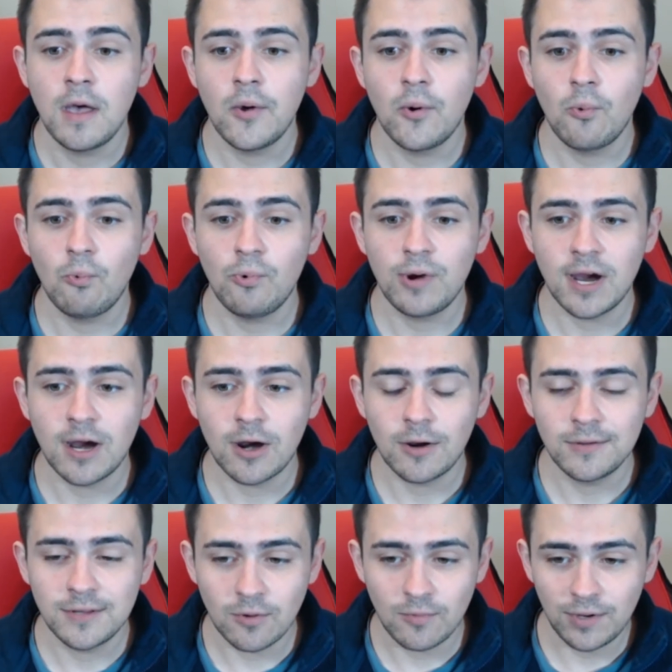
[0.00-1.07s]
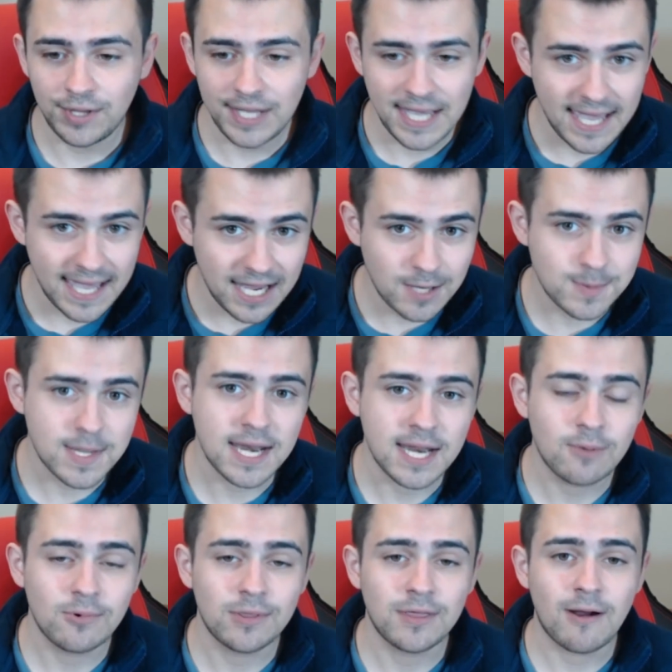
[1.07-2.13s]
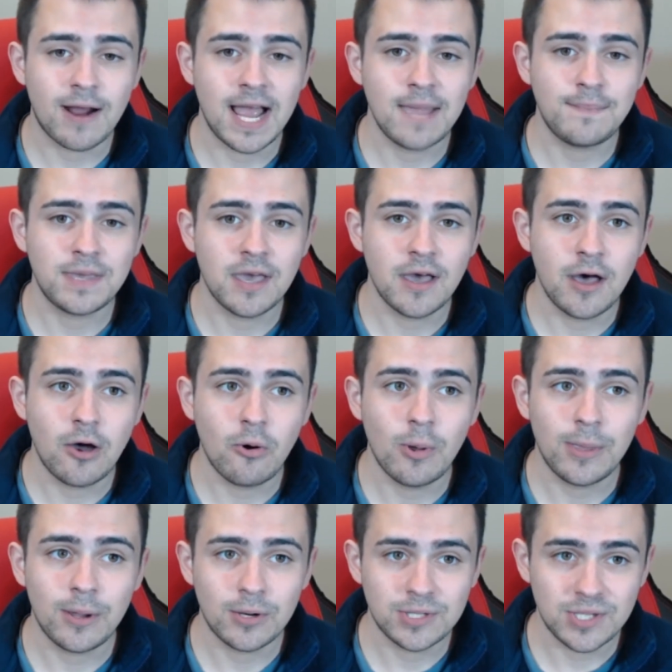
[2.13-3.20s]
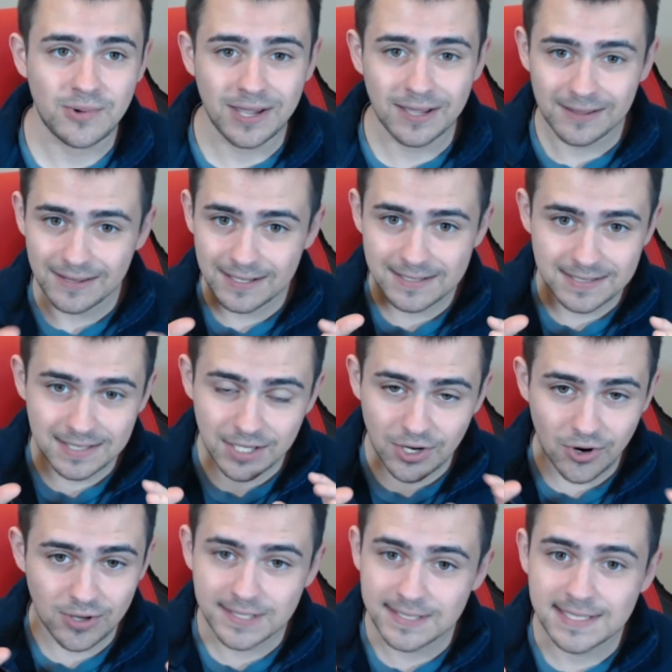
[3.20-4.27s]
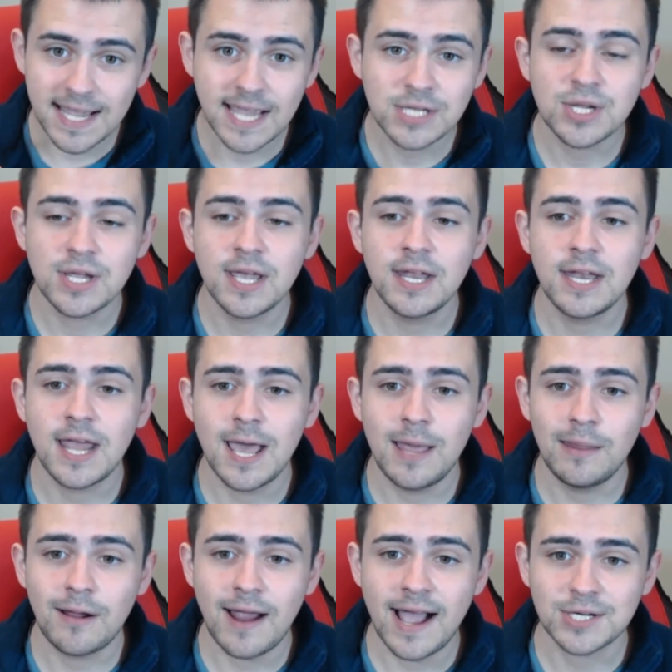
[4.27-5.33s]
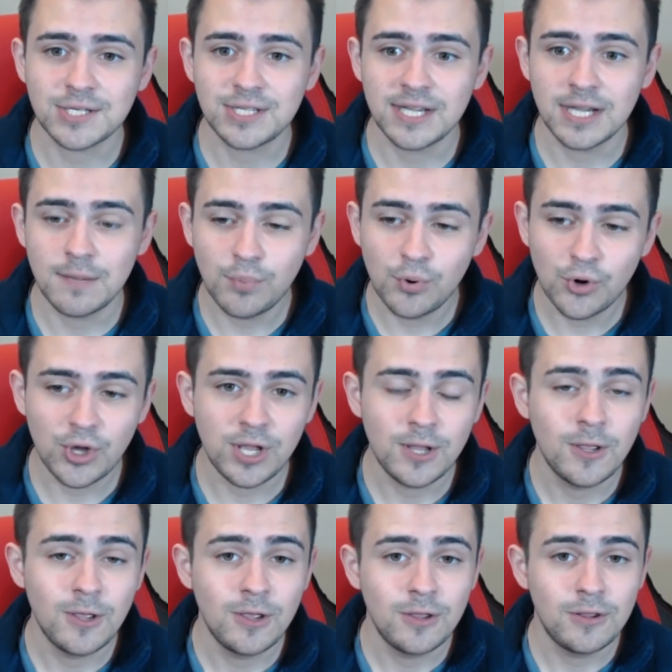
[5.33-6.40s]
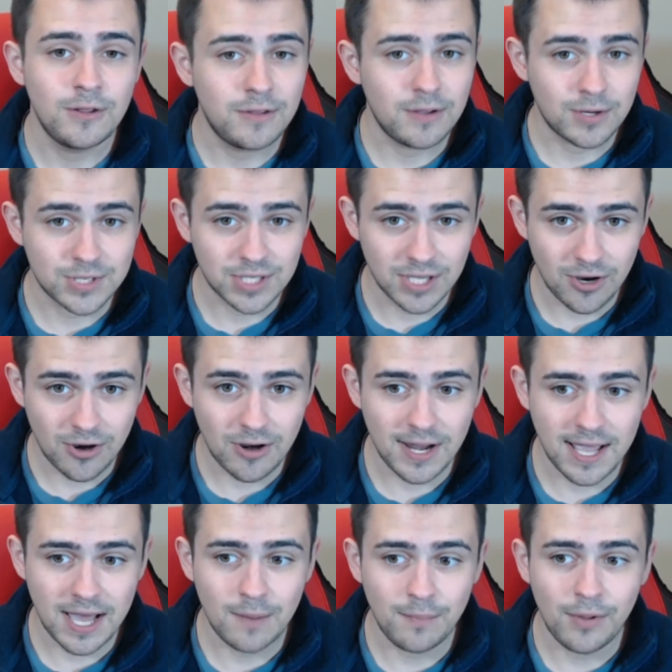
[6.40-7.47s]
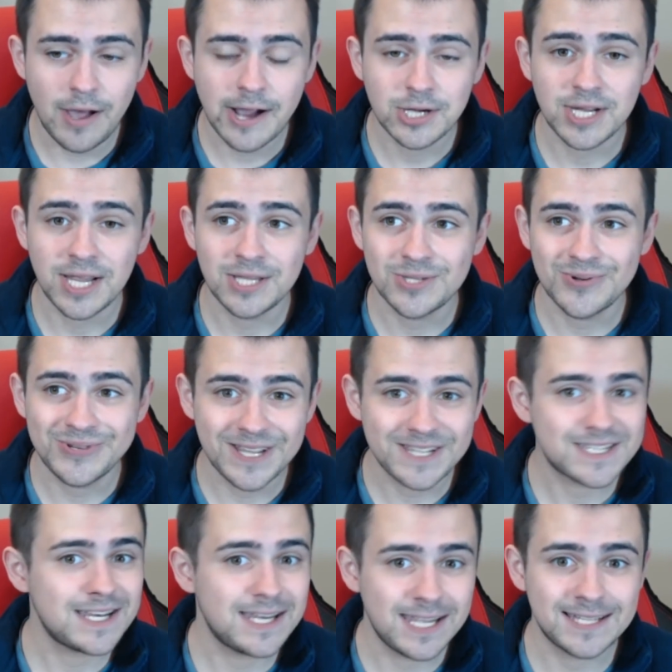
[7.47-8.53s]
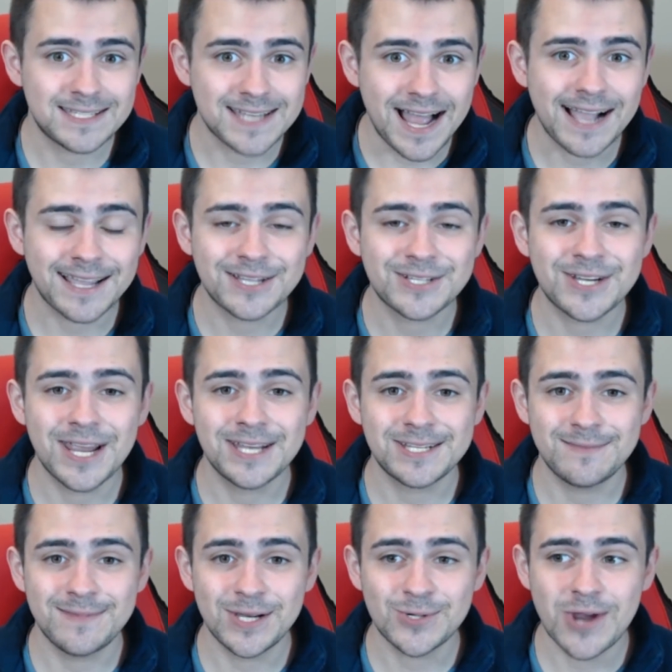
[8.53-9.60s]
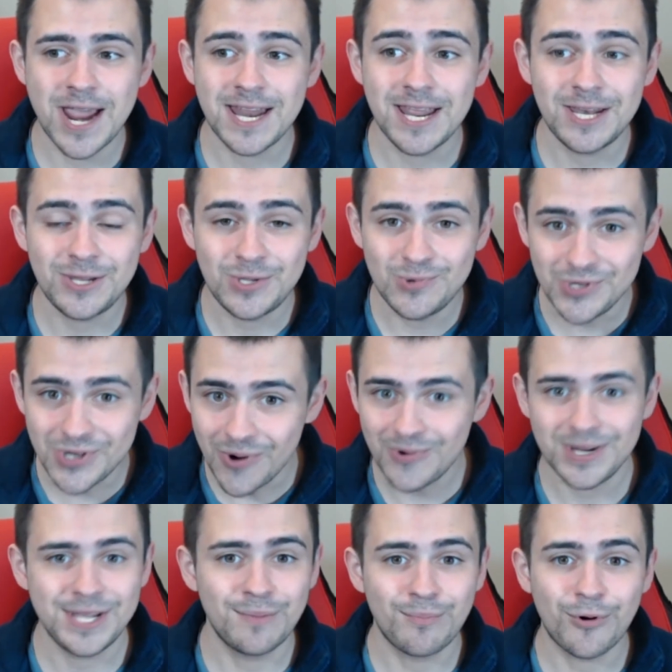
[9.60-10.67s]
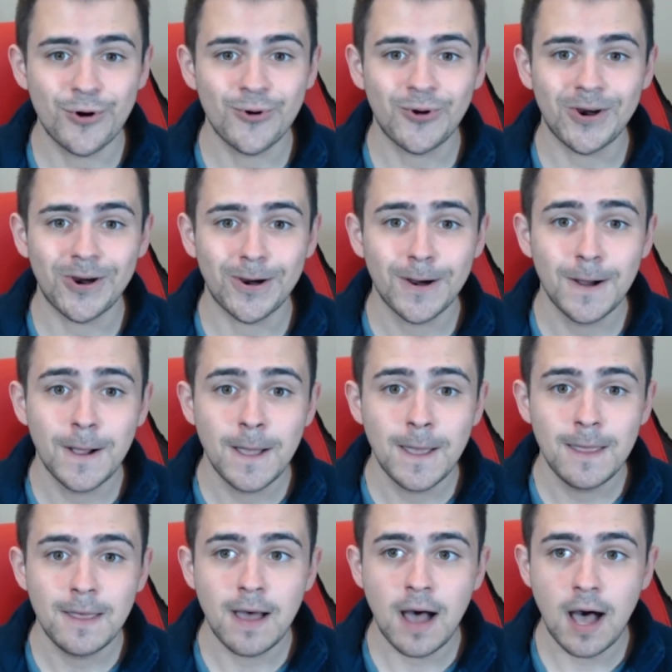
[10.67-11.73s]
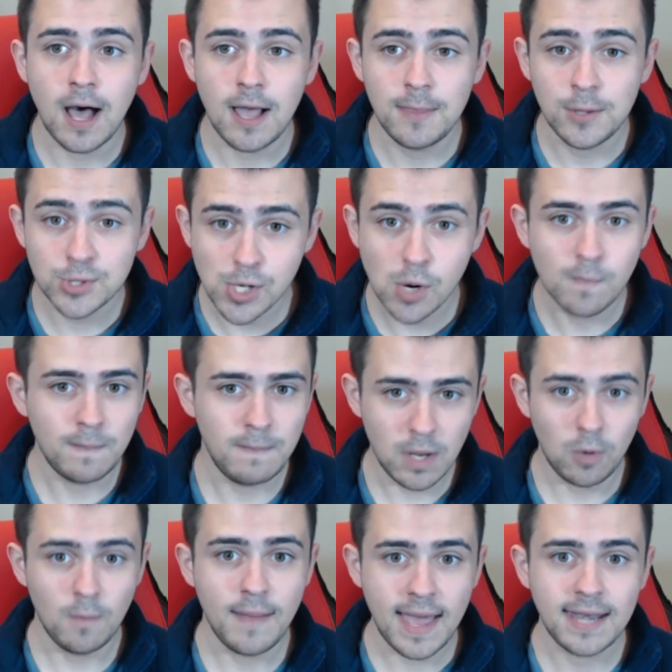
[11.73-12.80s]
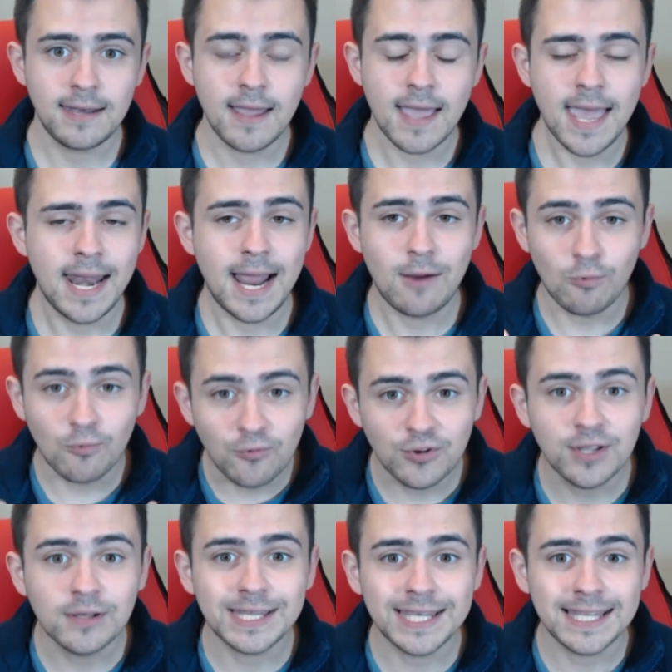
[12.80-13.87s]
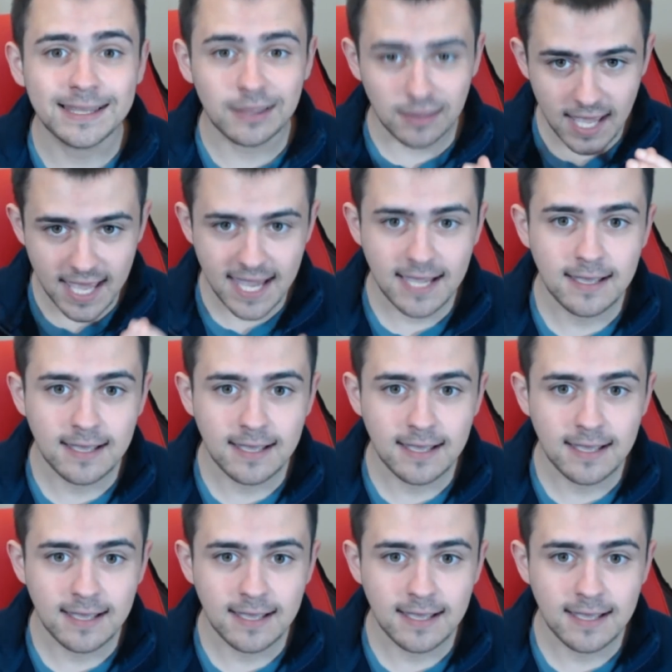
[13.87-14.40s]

where they're really innovating with their IPO and they're doing the securitization and they're actually going to put their security on a blockchain so it doesn't need a stock exchange to be traded. You don't need a broker. There's no middlemen. And I really like